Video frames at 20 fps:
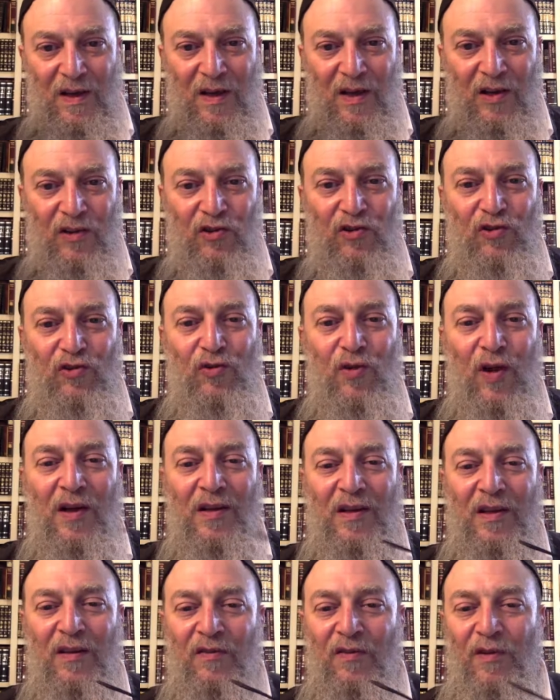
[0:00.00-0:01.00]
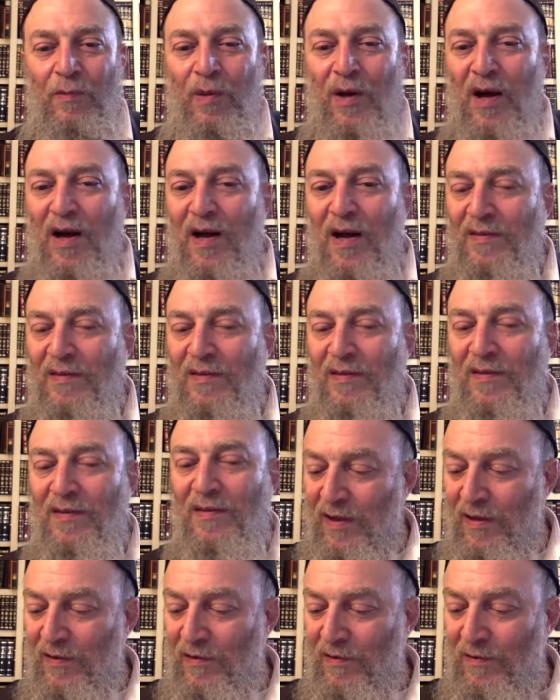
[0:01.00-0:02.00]
constructive and positive
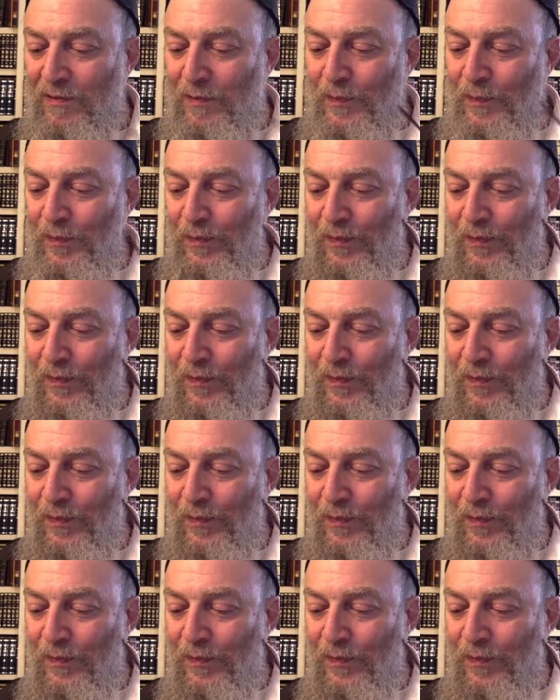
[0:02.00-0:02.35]
things.